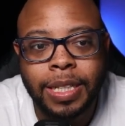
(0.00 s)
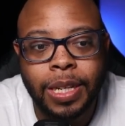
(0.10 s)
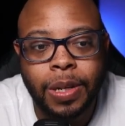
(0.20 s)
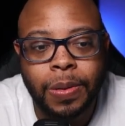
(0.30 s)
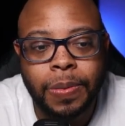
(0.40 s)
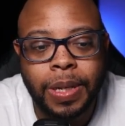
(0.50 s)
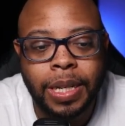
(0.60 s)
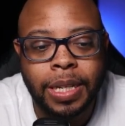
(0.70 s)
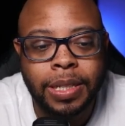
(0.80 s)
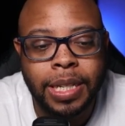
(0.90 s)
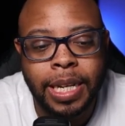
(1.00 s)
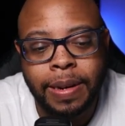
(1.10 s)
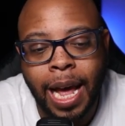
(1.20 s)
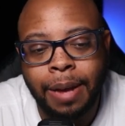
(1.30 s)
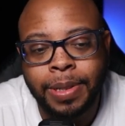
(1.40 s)
then this should get
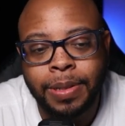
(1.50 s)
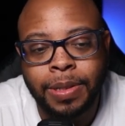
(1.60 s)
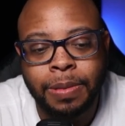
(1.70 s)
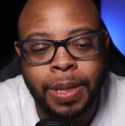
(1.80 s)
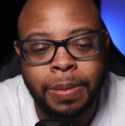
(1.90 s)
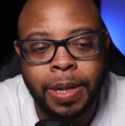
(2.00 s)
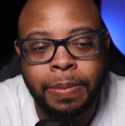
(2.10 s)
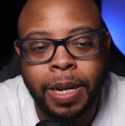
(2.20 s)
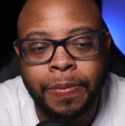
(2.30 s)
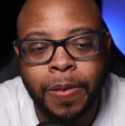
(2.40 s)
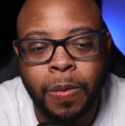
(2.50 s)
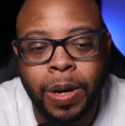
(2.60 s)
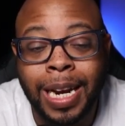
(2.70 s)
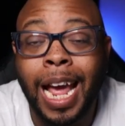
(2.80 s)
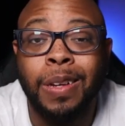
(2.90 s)
the option to be able to update the
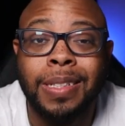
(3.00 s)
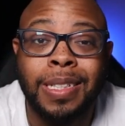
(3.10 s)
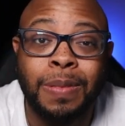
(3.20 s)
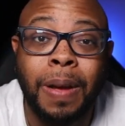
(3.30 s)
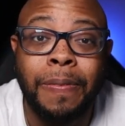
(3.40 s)
firmware. Now, since my